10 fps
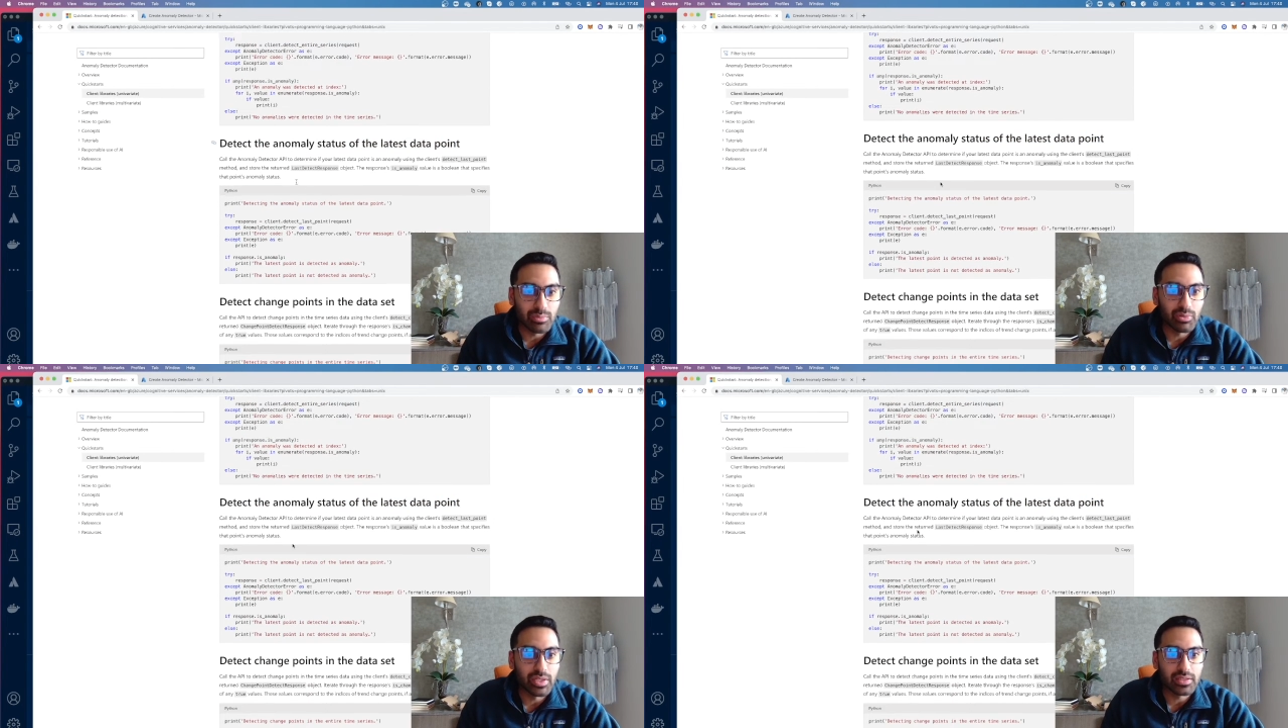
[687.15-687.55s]

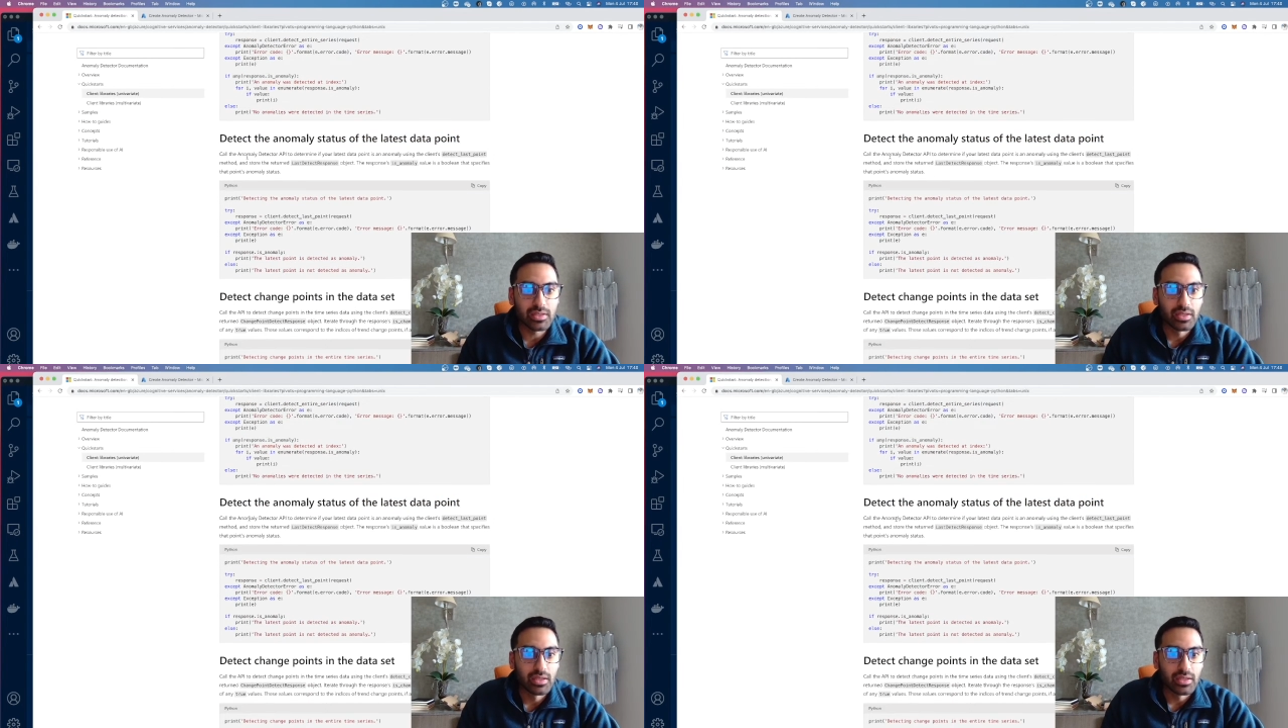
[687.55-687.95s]
point.
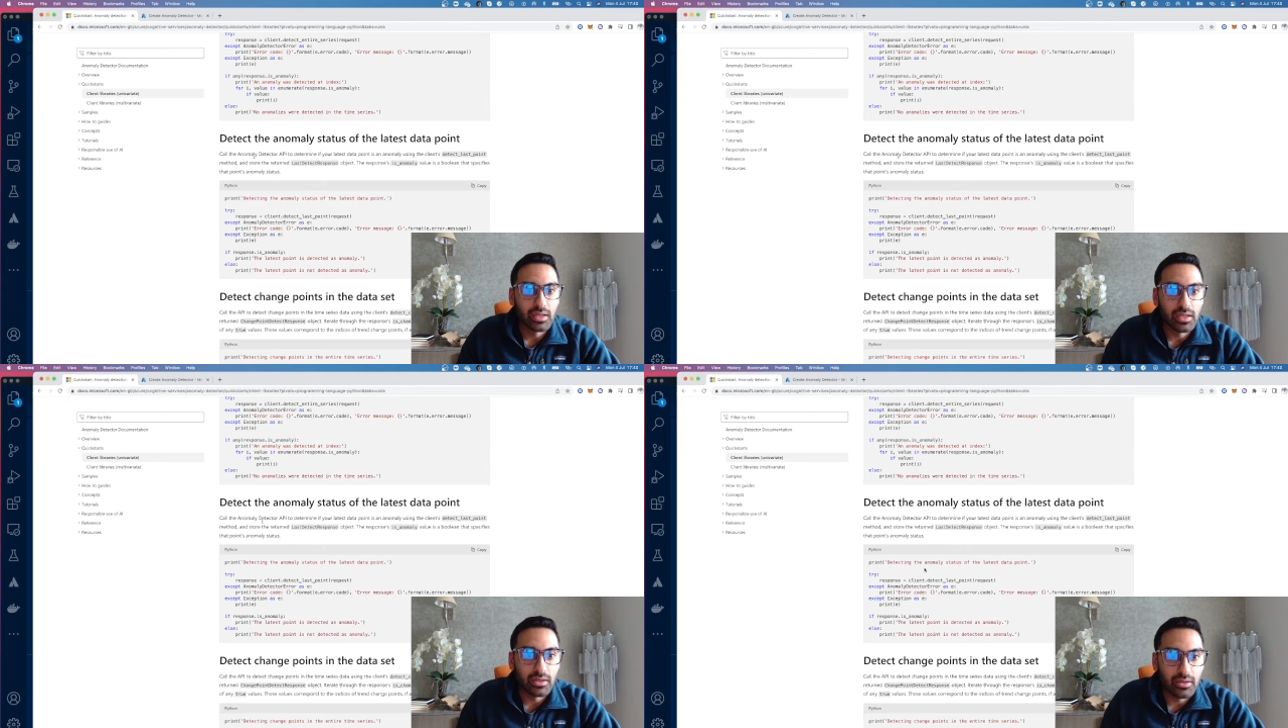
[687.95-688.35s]

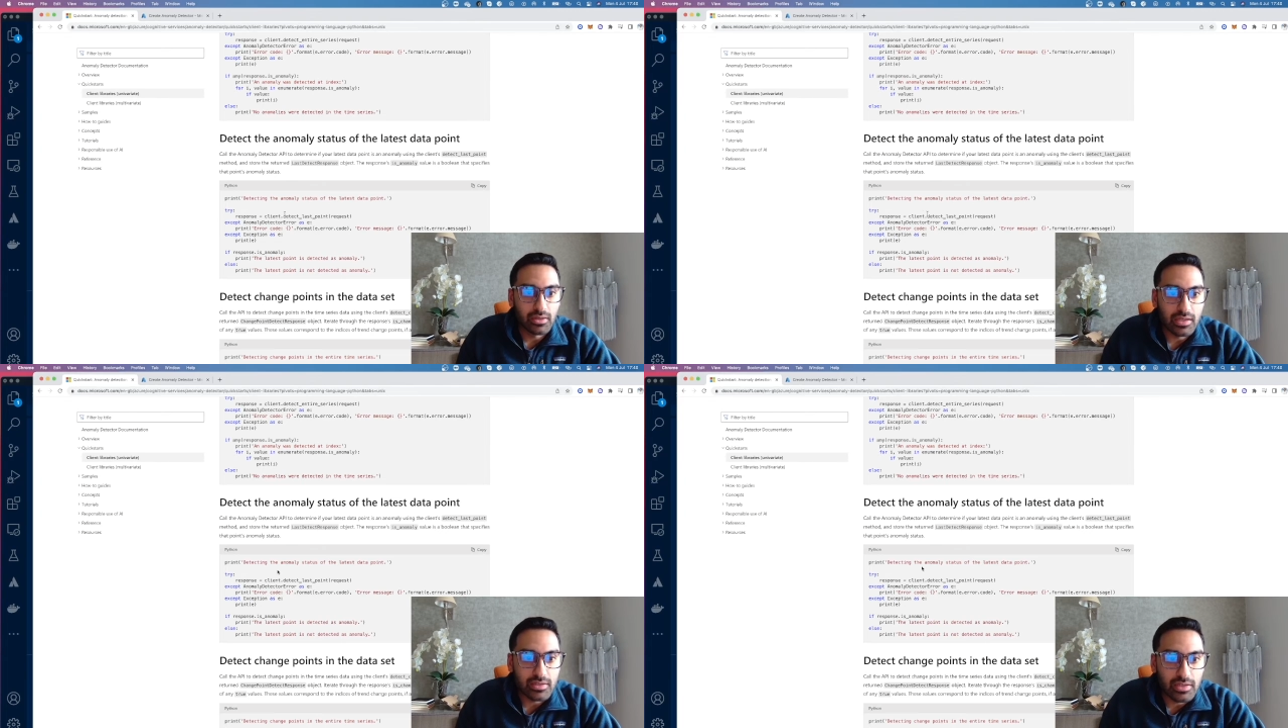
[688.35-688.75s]

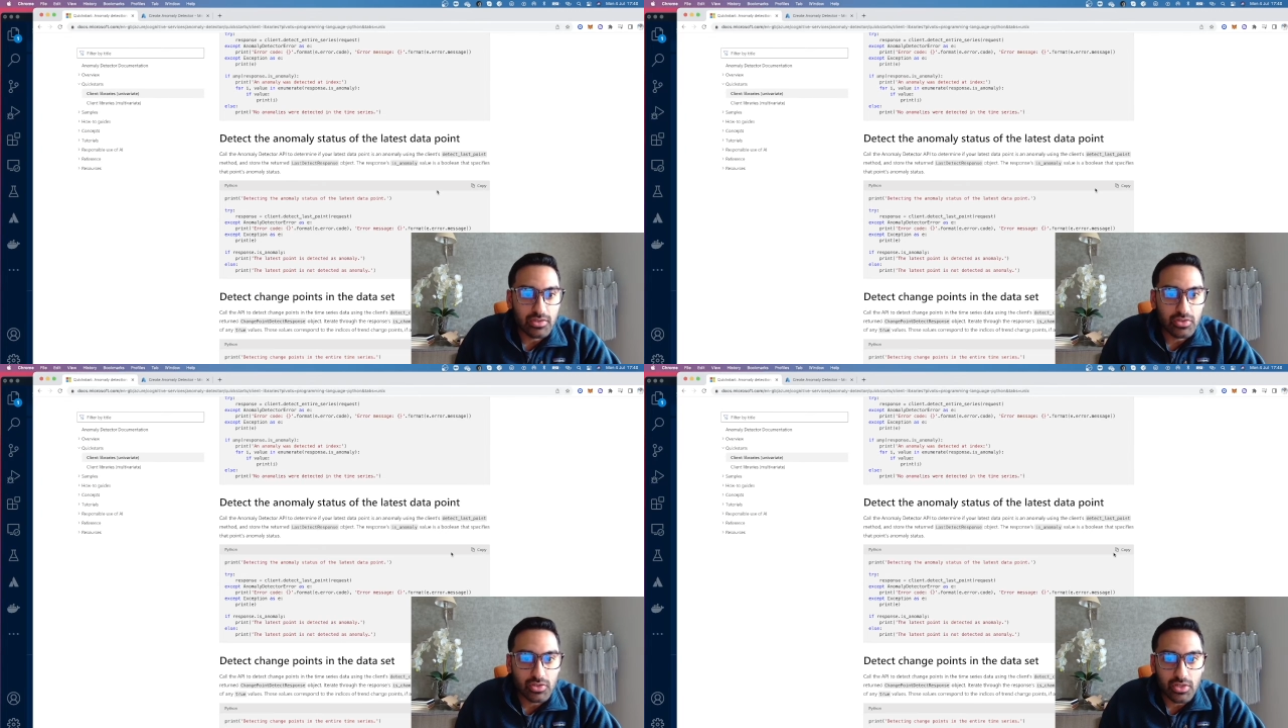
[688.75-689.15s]
Okay, so let's
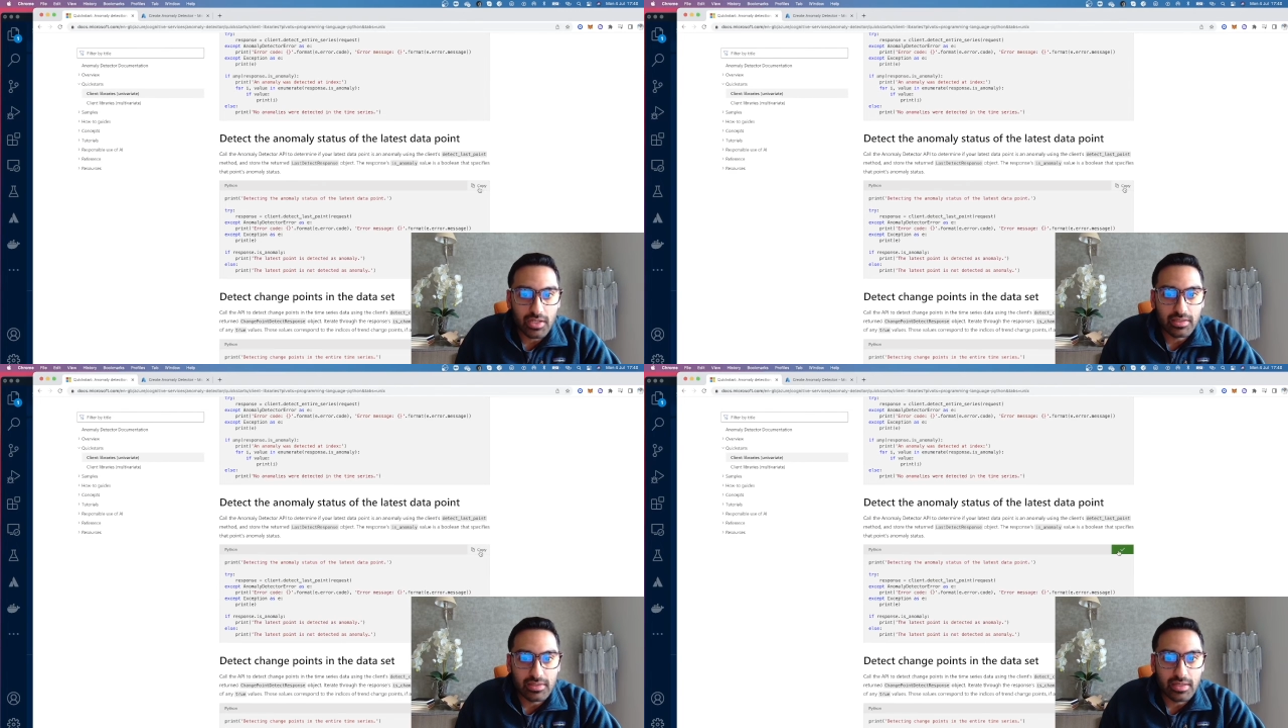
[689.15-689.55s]
just check
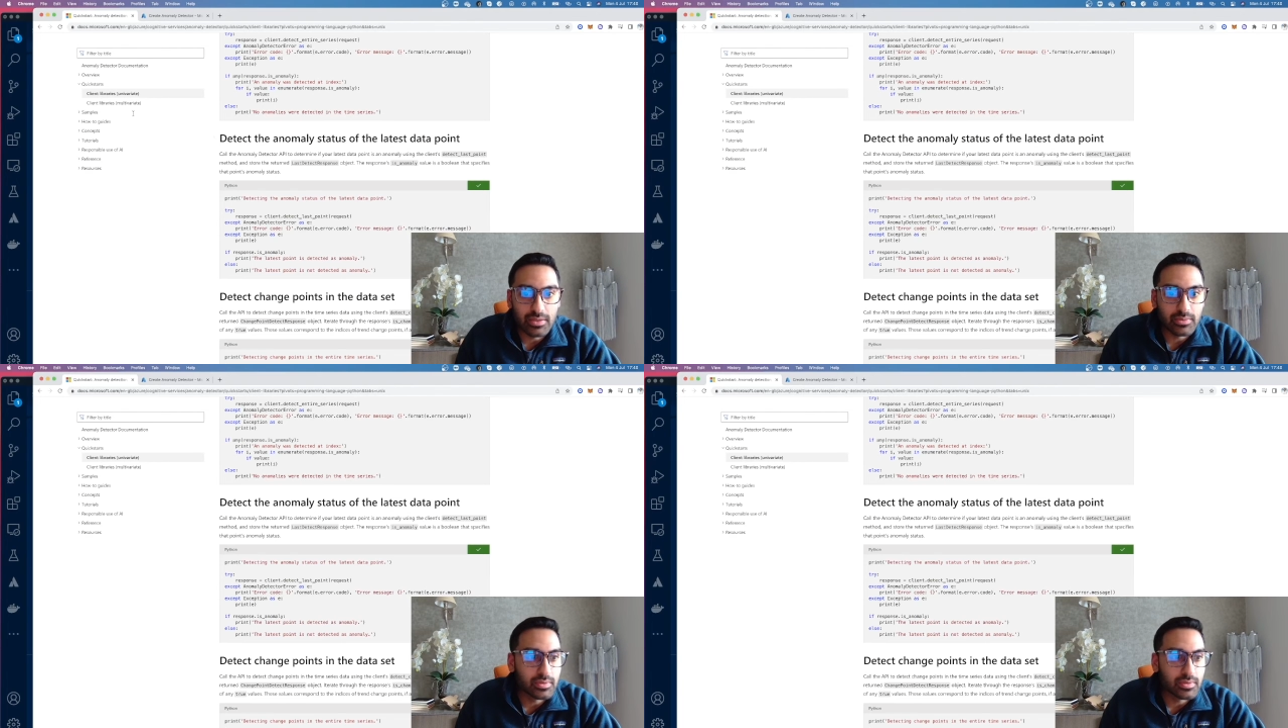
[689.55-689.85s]
this out.